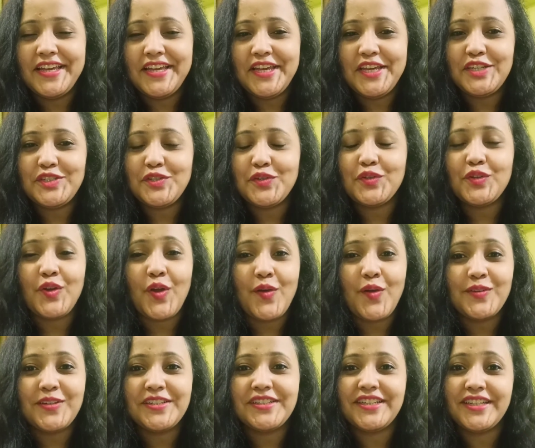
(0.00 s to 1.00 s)
It took
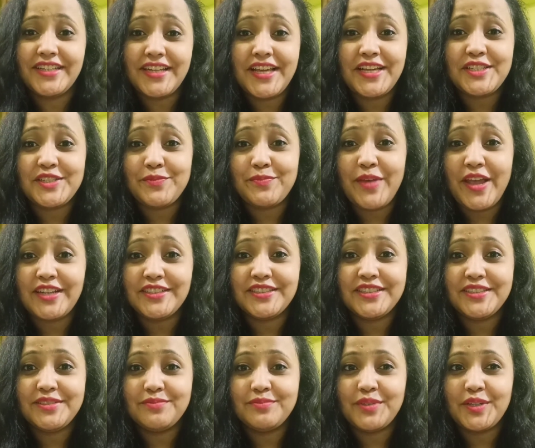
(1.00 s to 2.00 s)
longer than I
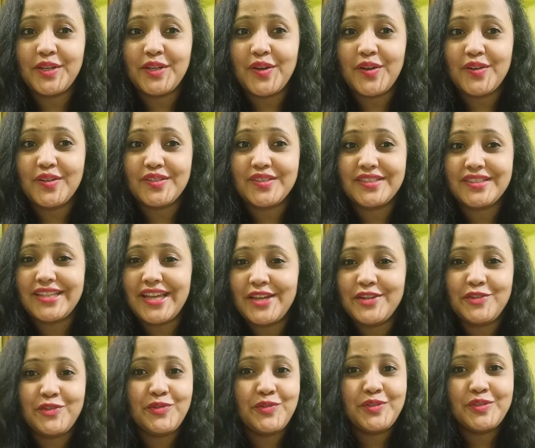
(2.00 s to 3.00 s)
expected because I
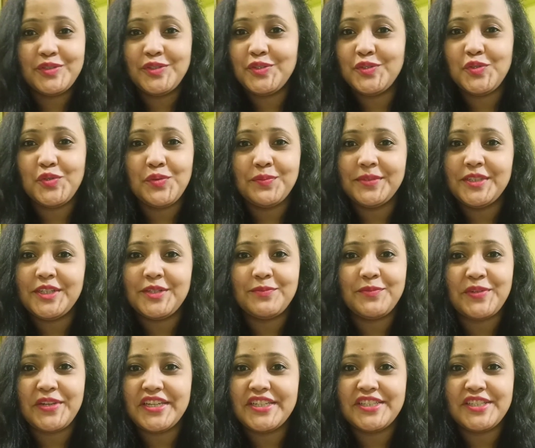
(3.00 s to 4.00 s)
took so many
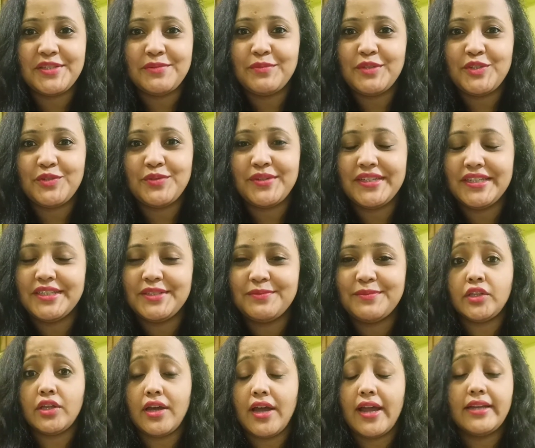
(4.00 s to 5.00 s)
breaks in between.
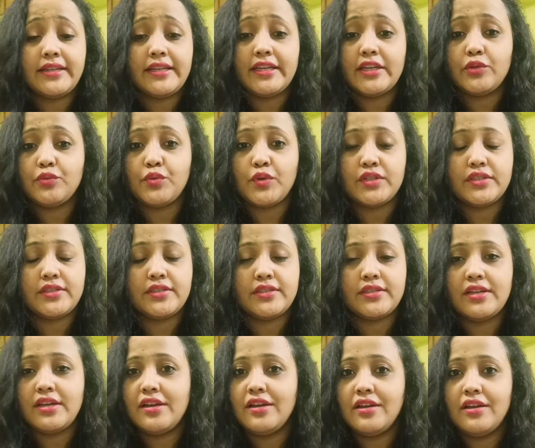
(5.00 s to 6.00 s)
I think it was
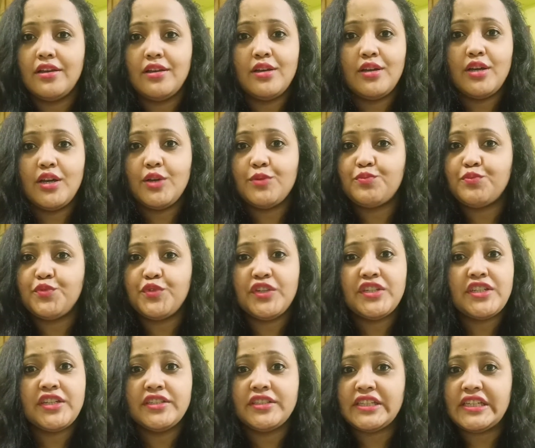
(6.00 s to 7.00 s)
a
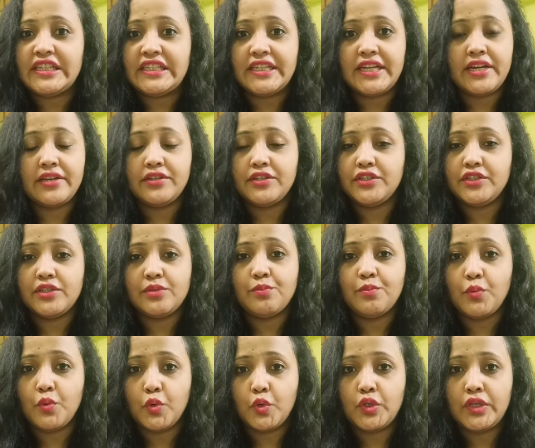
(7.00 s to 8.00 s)
brilliantly narrated
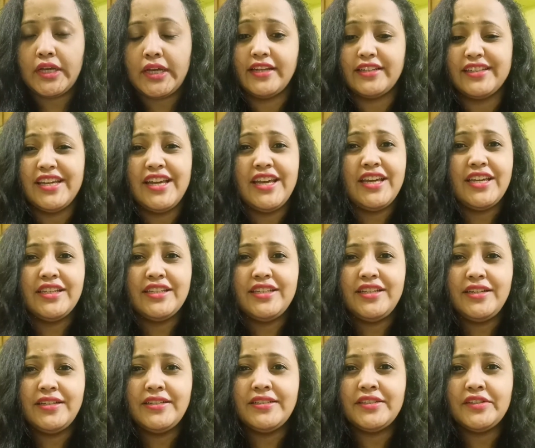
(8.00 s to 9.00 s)
book, and
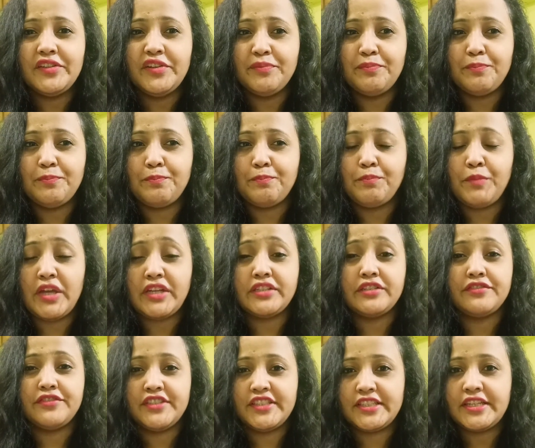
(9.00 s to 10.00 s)
there is a
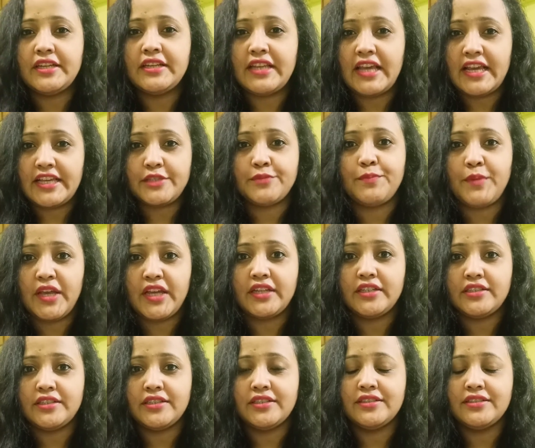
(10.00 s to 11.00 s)
metaphysical
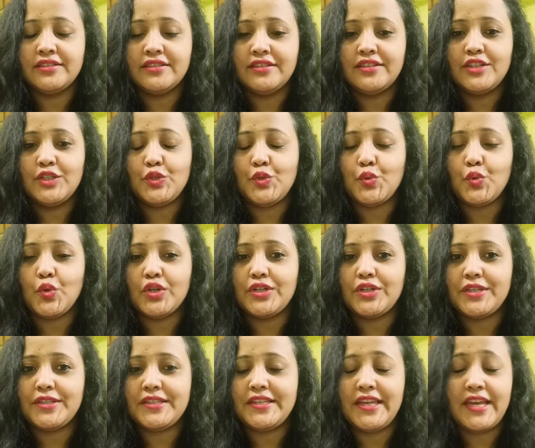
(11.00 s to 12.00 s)
aspect
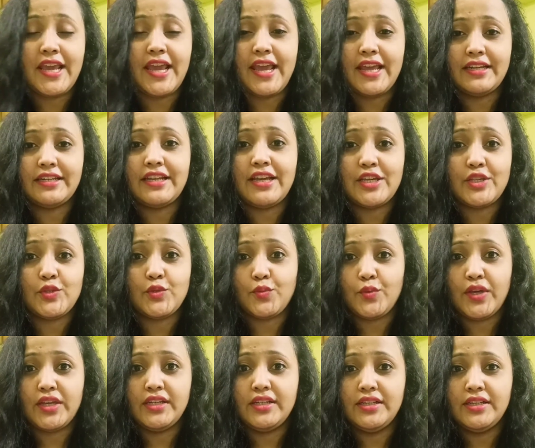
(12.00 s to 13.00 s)
towards the end as
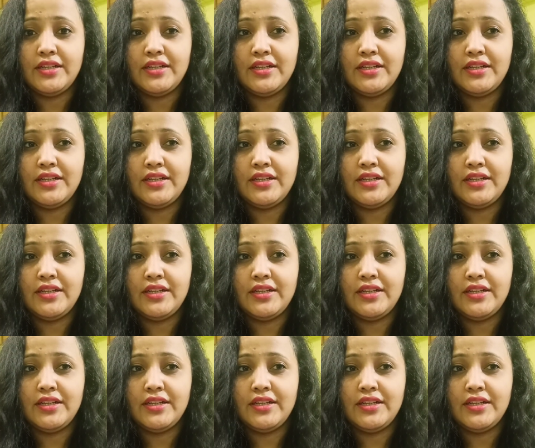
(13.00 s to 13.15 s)
well.